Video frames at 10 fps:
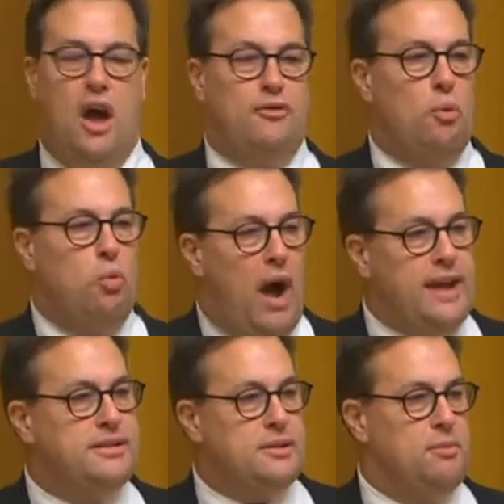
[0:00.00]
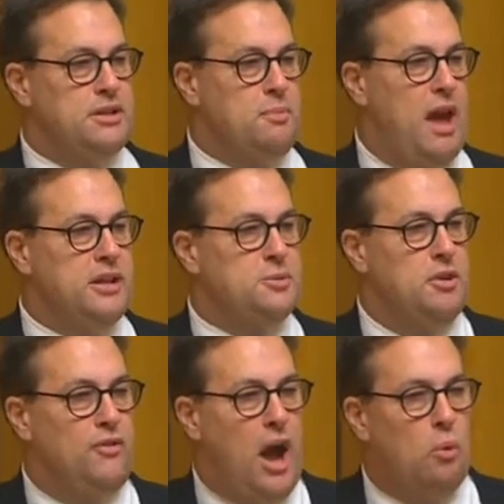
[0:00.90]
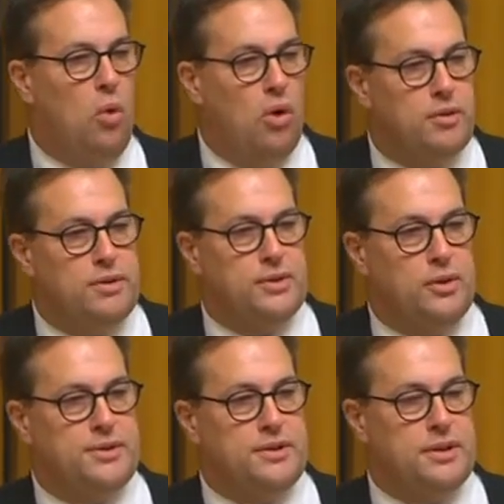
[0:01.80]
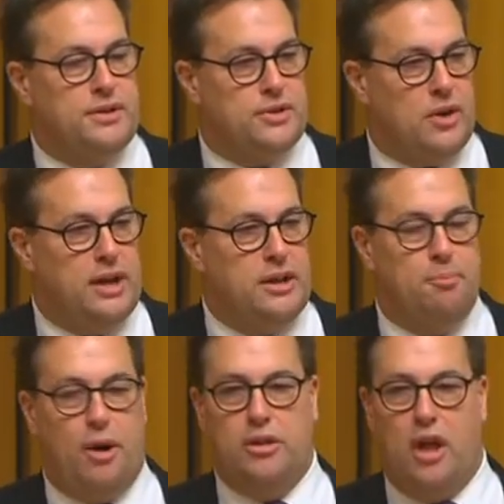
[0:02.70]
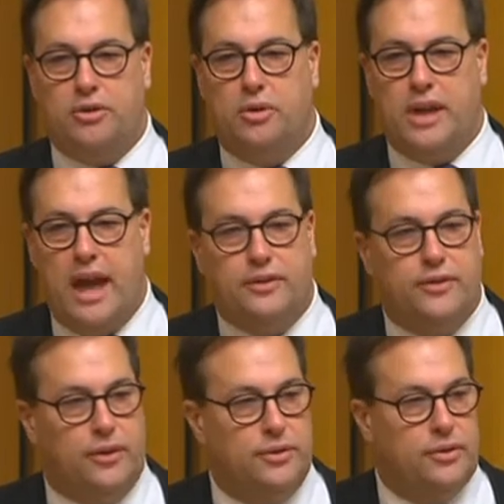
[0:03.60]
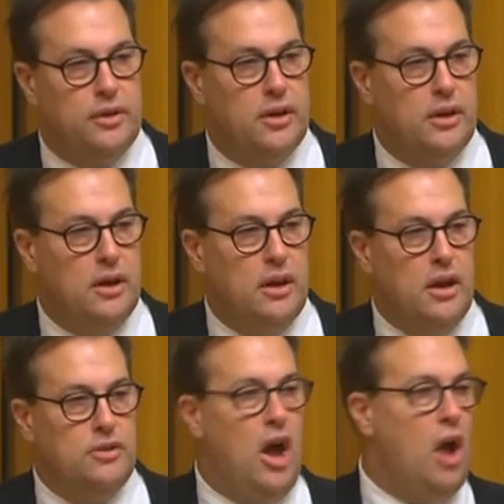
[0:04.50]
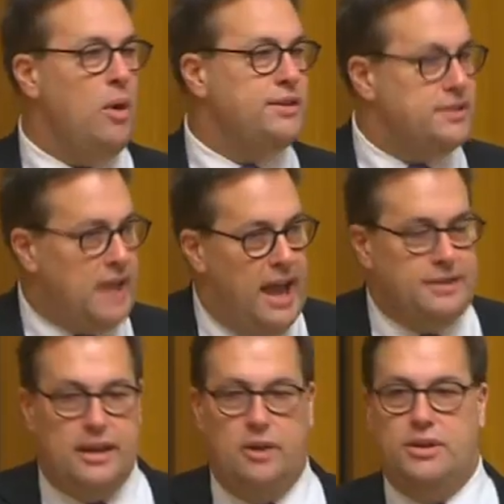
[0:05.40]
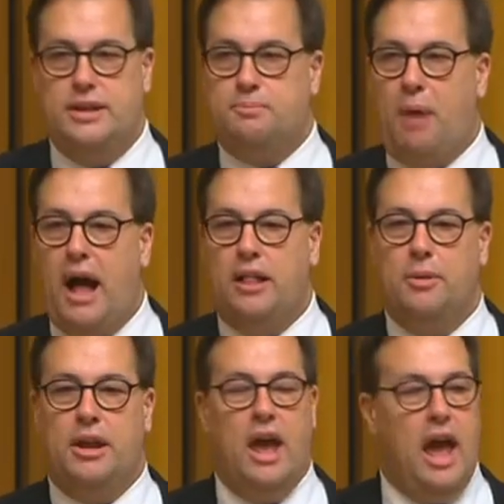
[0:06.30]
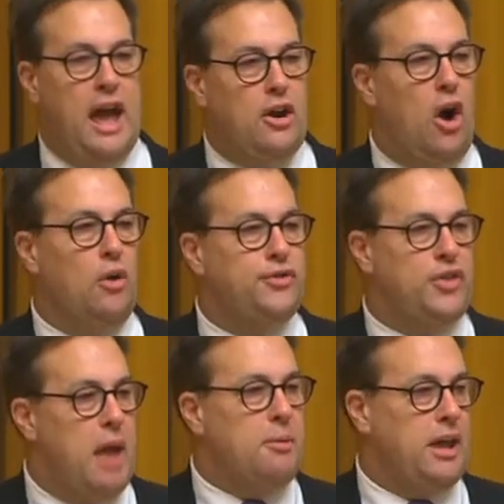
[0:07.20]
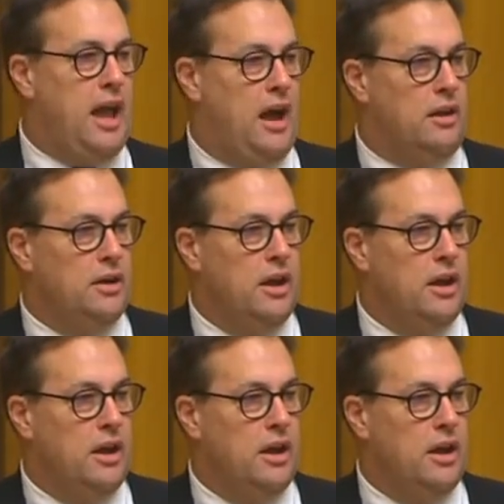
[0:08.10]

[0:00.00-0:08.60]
of the waste and mismanagement of our water resources in Australia by local councils. No one stands here in this parliament and holds them account.